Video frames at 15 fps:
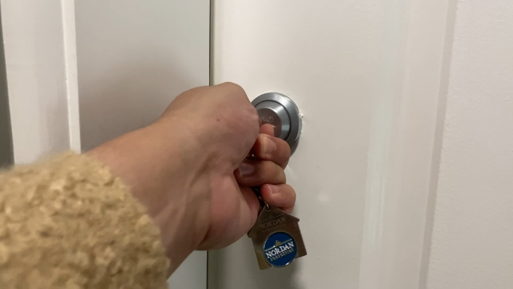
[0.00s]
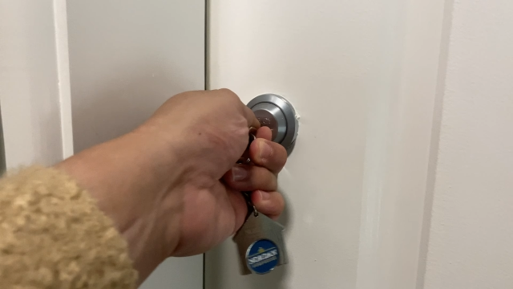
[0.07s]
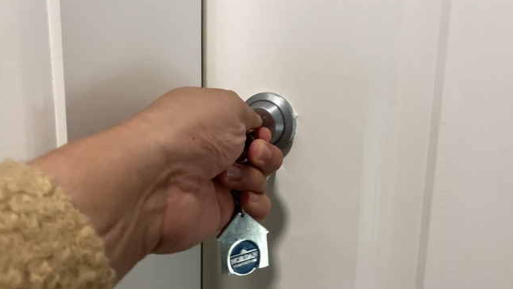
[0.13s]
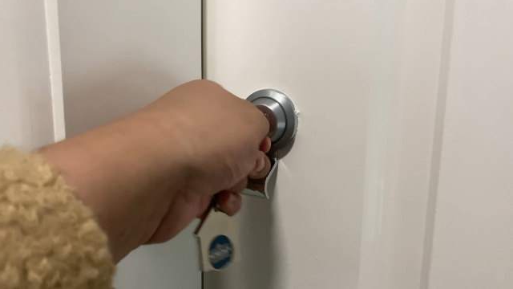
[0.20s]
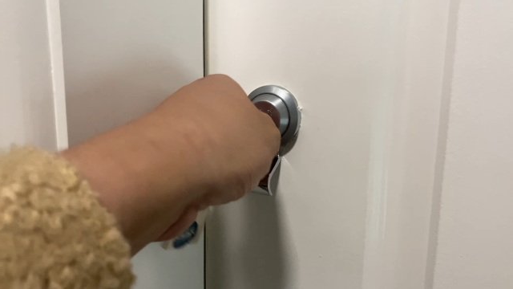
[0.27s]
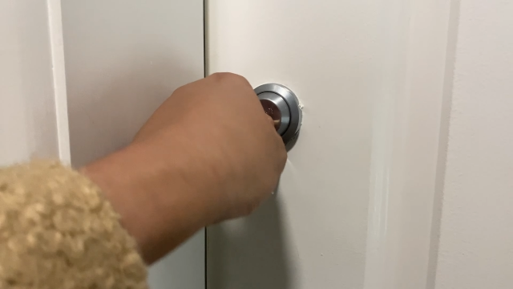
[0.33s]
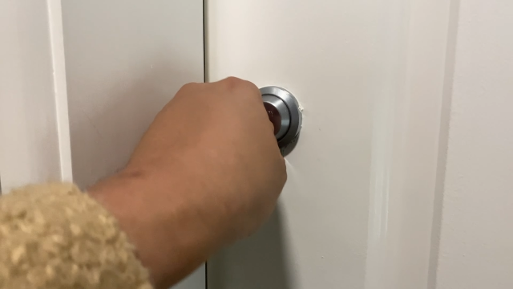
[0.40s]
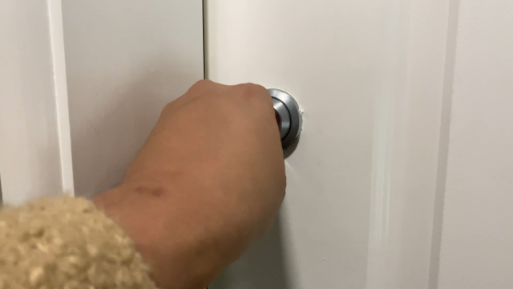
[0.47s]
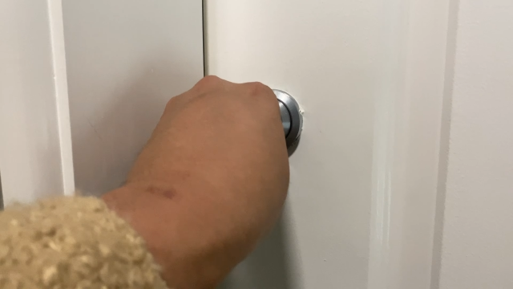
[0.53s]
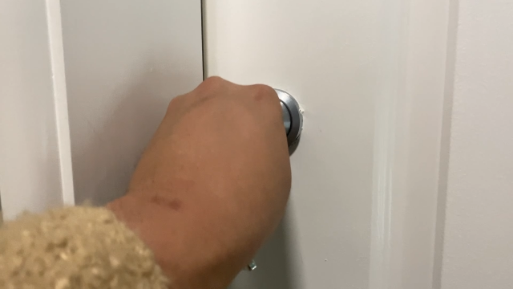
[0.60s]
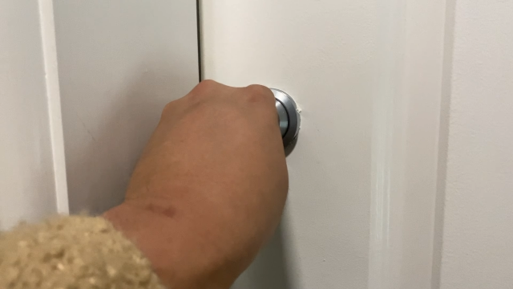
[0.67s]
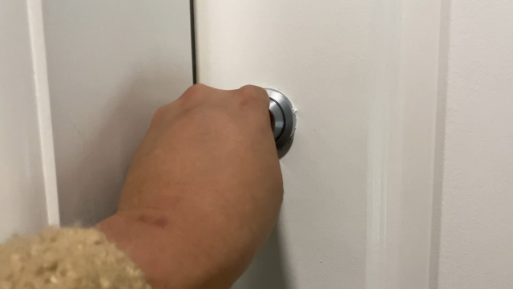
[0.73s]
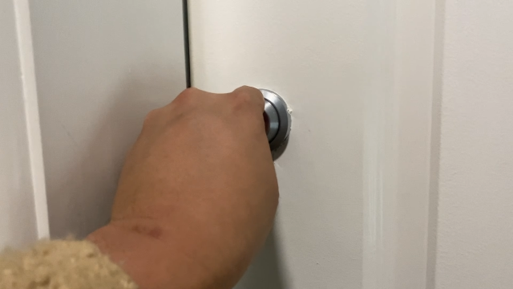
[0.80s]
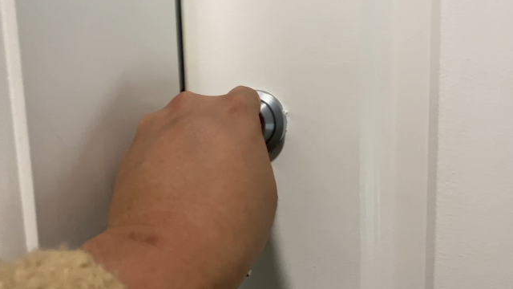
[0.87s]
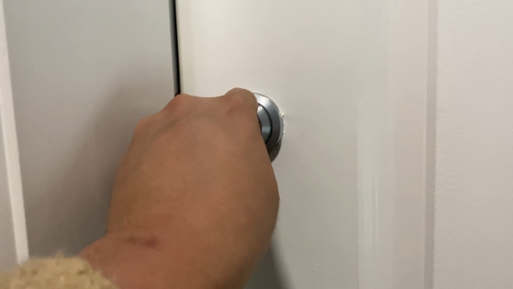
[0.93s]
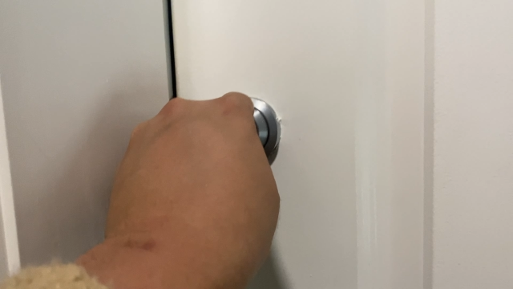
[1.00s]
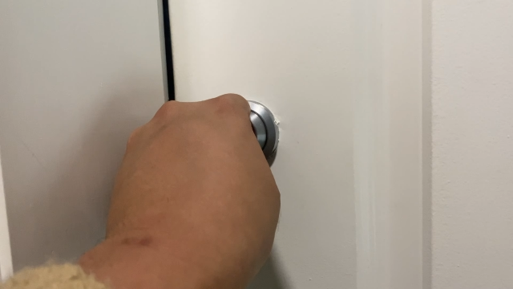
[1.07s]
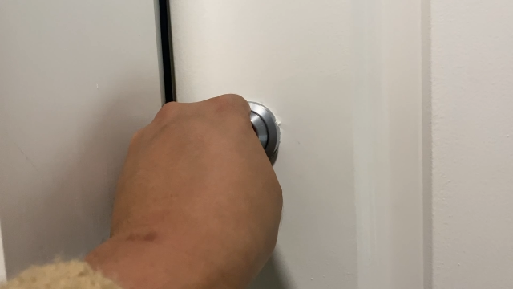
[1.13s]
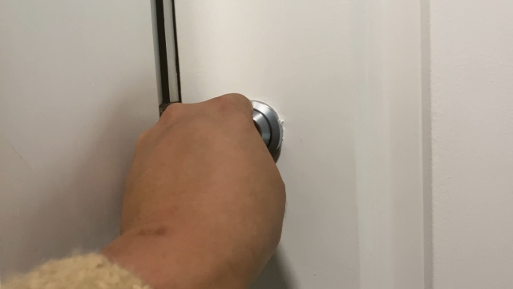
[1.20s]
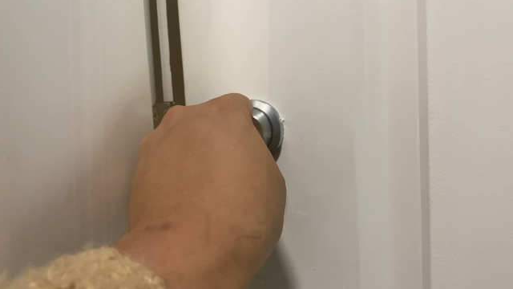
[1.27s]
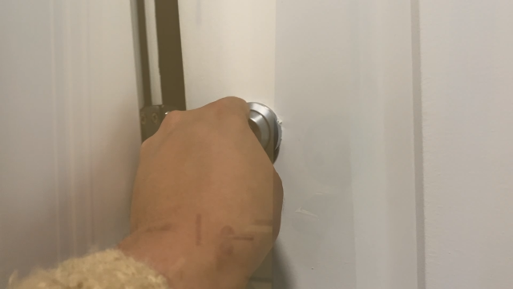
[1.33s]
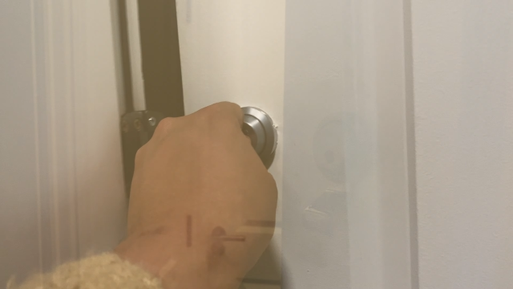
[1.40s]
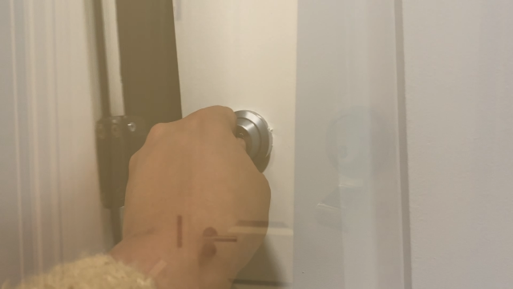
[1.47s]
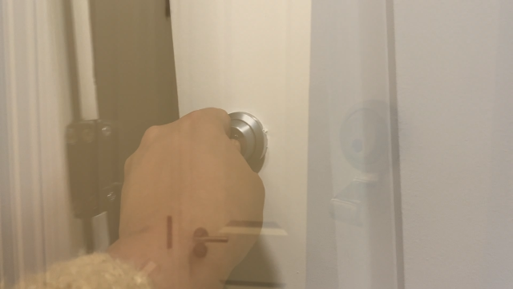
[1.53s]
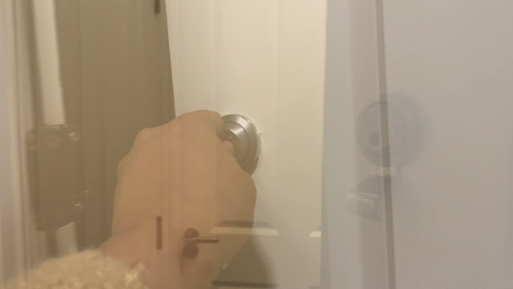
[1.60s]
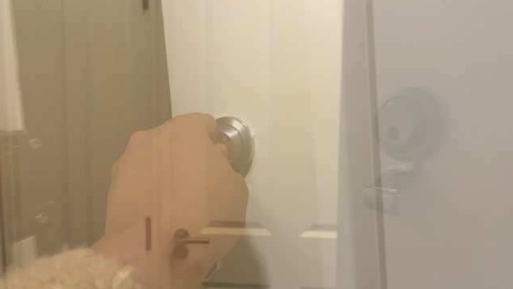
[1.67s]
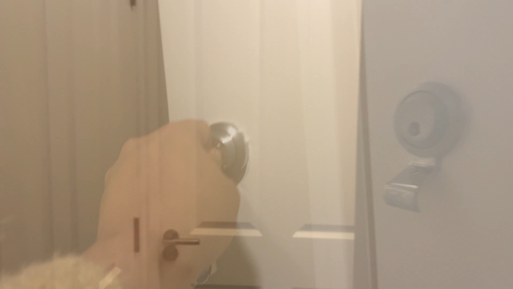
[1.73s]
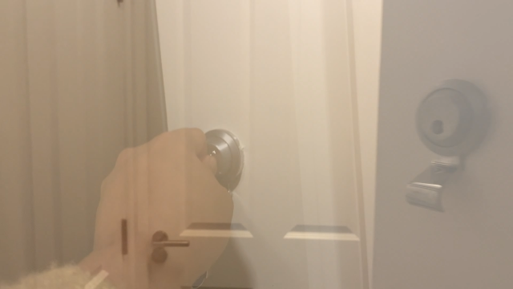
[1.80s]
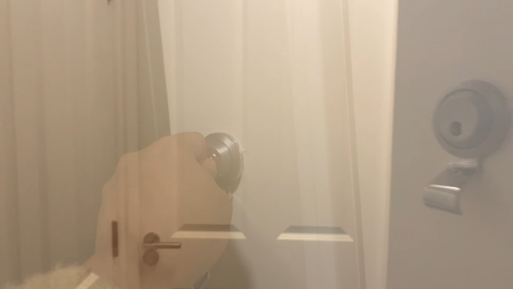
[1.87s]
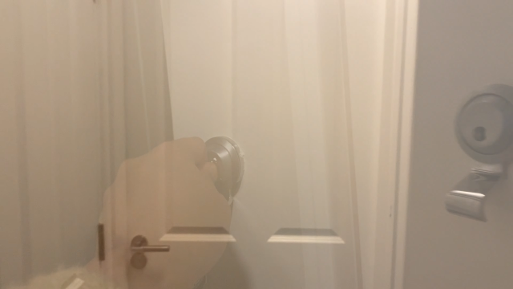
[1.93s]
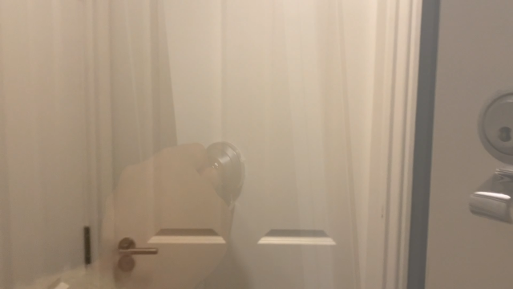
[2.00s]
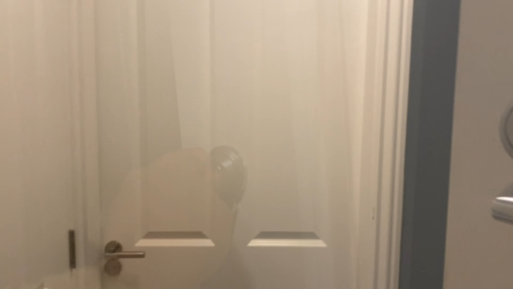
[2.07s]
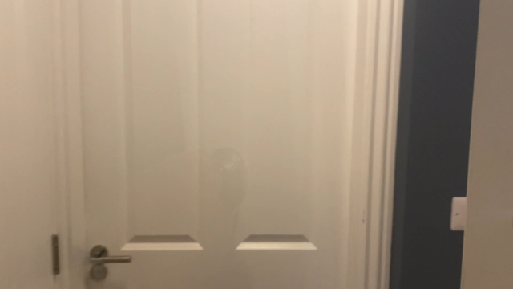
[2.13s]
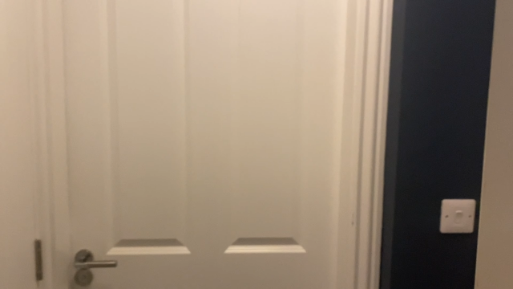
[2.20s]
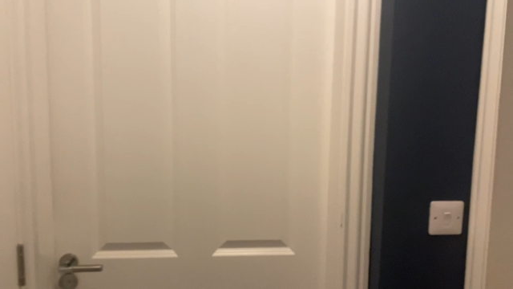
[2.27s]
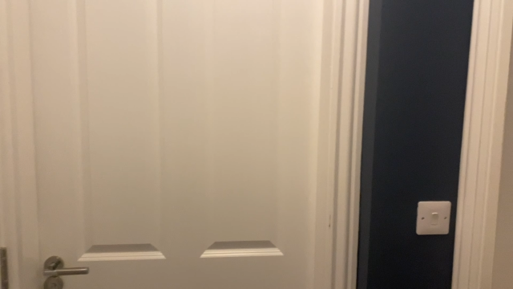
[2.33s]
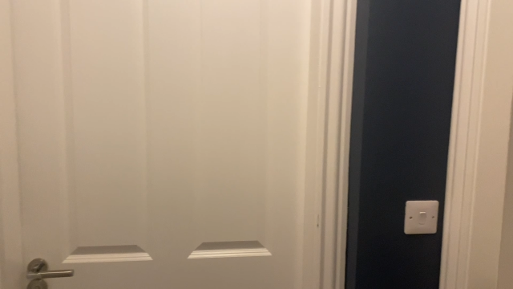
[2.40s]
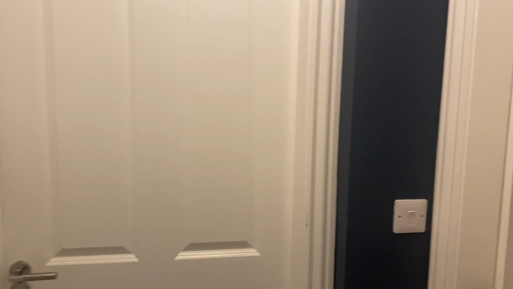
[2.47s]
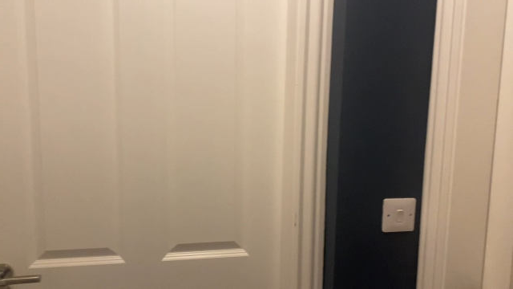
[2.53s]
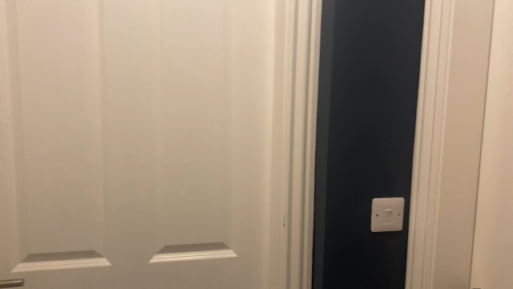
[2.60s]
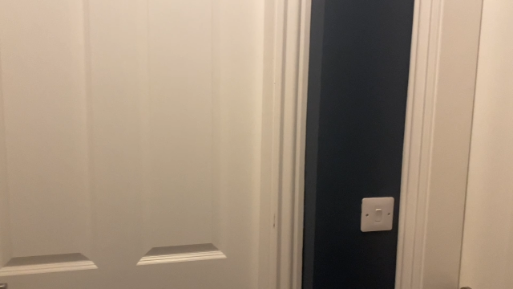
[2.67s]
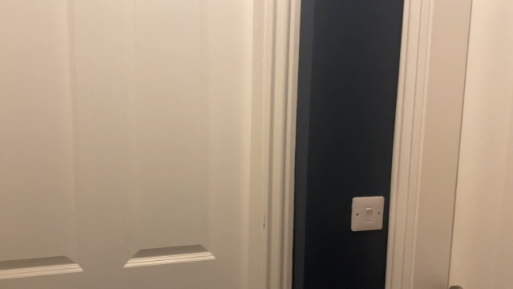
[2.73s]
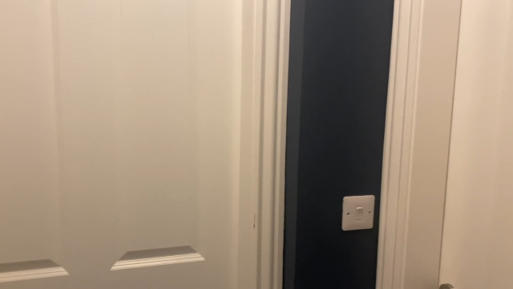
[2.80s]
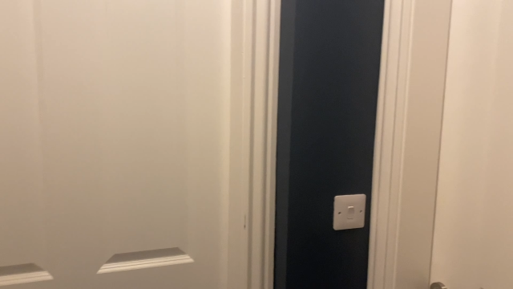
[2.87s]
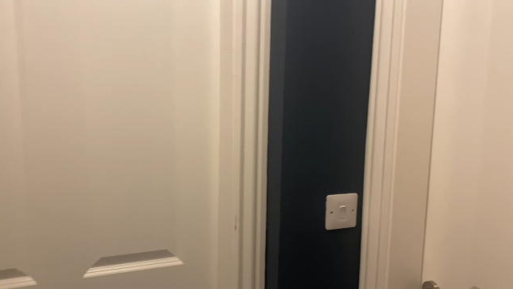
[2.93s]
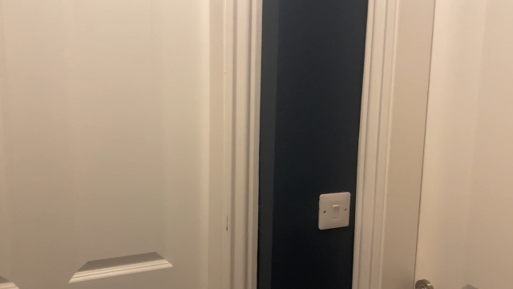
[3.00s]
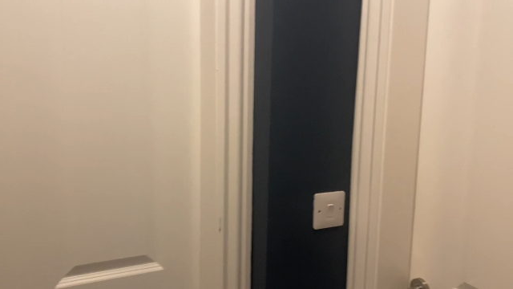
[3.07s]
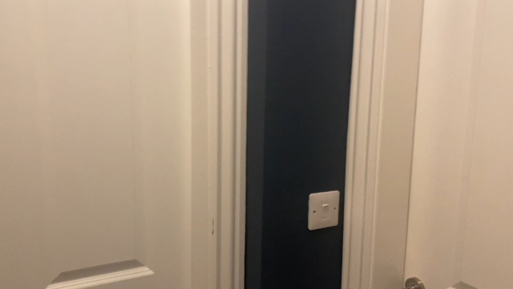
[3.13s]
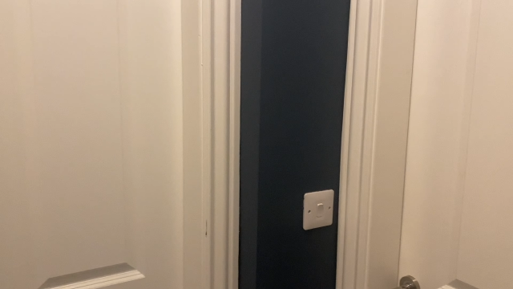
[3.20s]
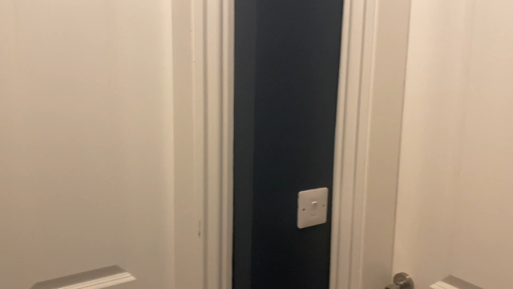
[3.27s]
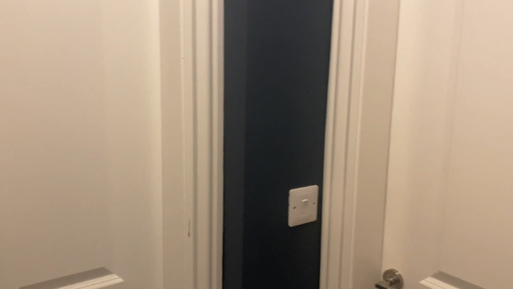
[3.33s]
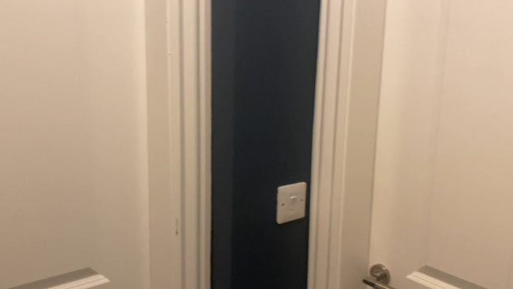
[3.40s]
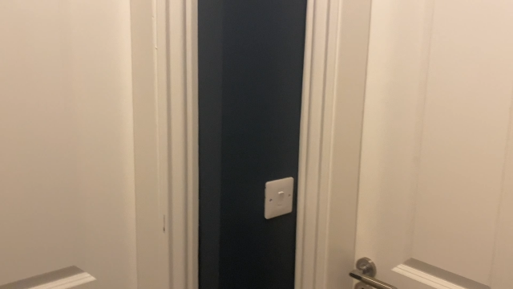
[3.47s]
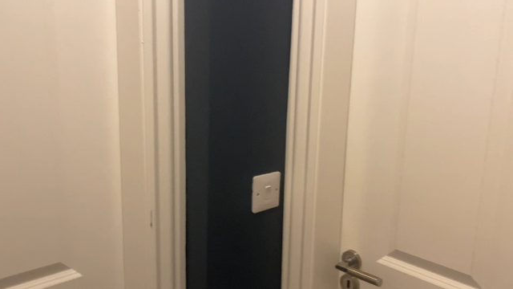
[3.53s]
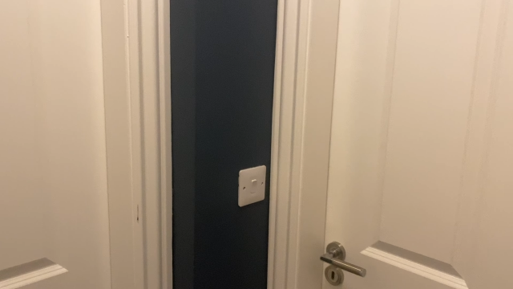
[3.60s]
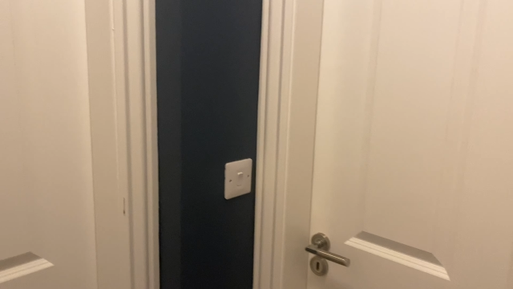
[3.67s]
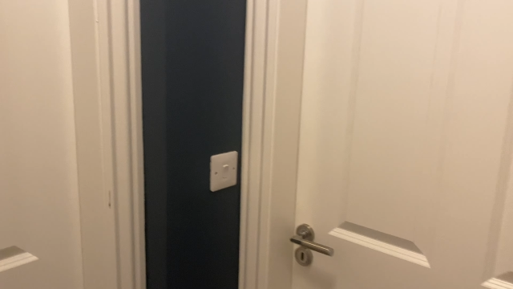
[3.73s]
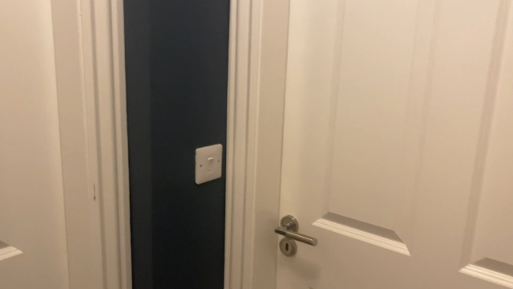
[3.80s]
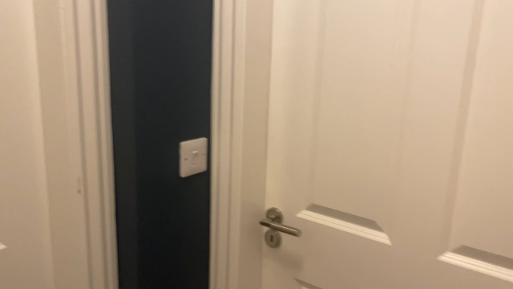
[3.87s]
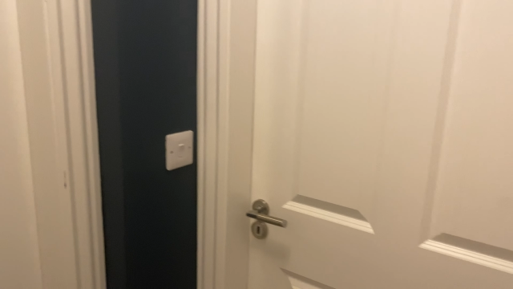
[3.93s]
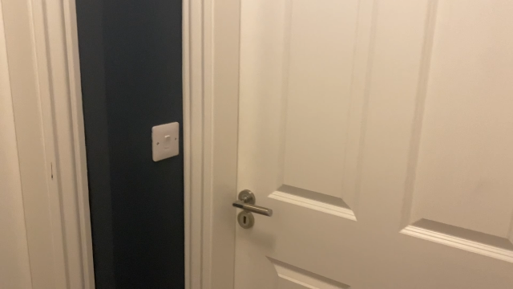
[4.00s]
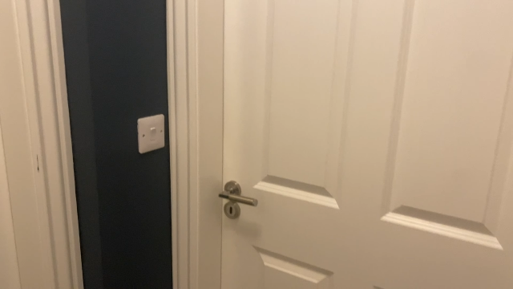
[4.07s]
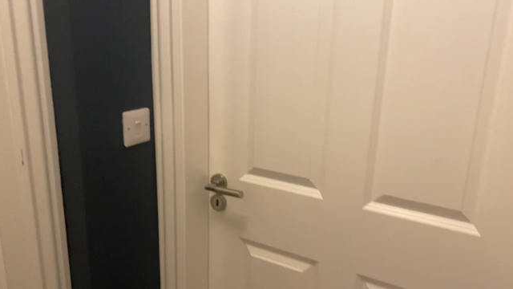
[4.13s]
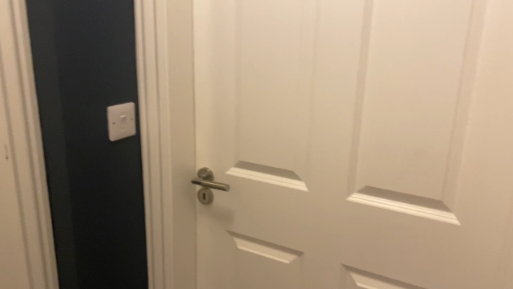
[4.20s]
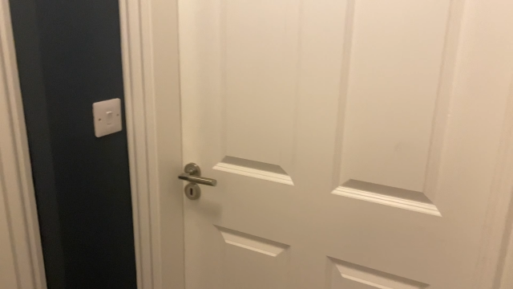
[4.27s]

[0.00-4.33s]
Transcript: [unreadable: no face in view]